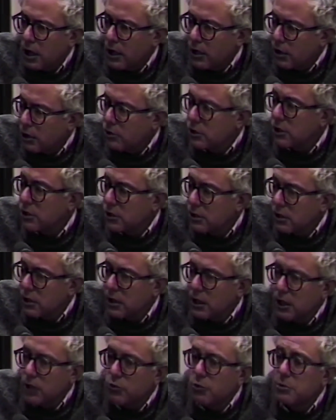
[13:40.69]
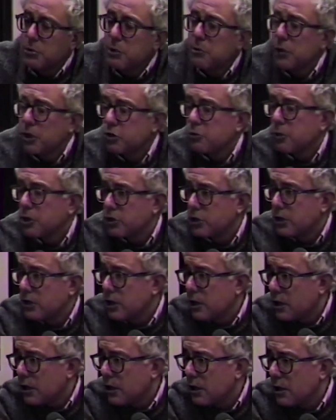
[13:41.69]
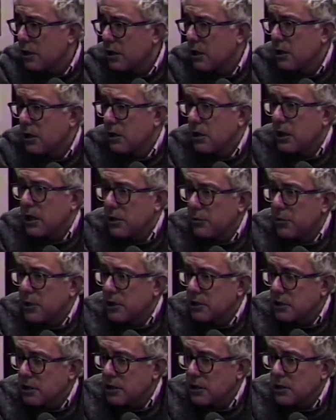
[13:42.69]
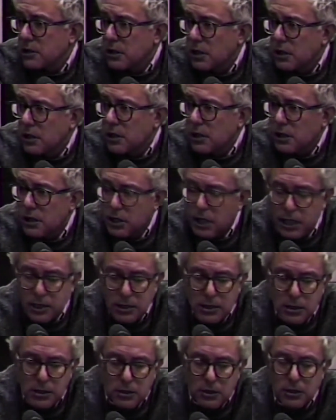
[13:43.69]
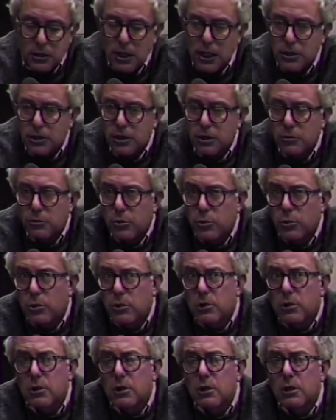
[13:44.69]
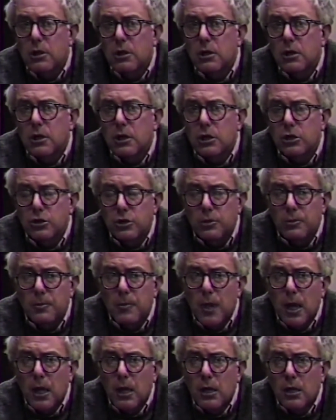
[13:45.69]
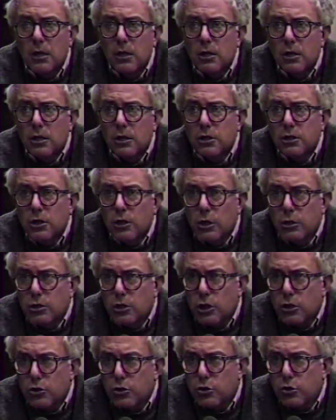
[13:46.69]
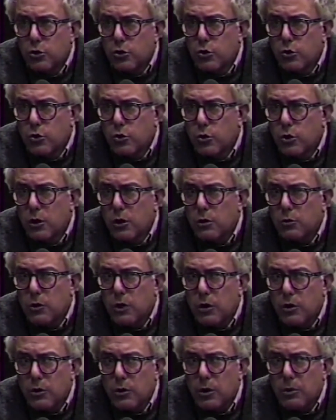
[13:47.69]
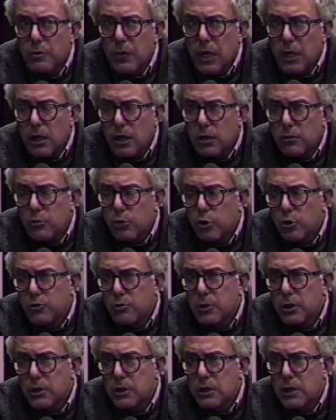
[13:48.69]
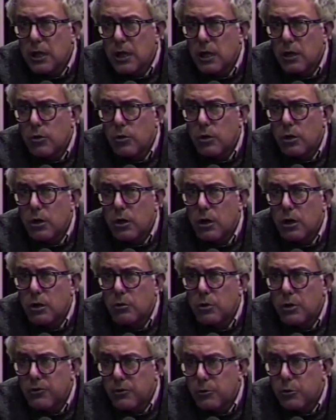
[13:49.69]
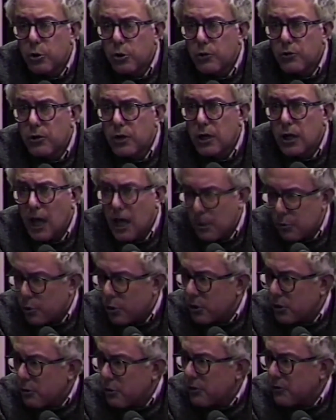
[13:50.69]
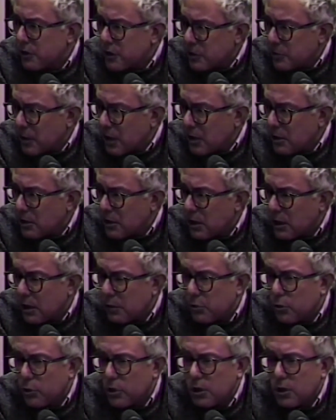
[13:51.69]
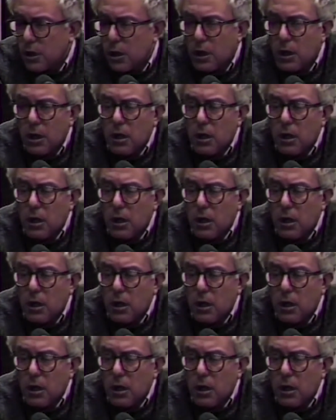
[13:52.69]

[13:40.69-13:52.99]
and goes into the lake will be much cleaner than it presently is, and I think that's an important issue. So those are two. We are making improvements now. We've improved the airport. We've expanded the airport.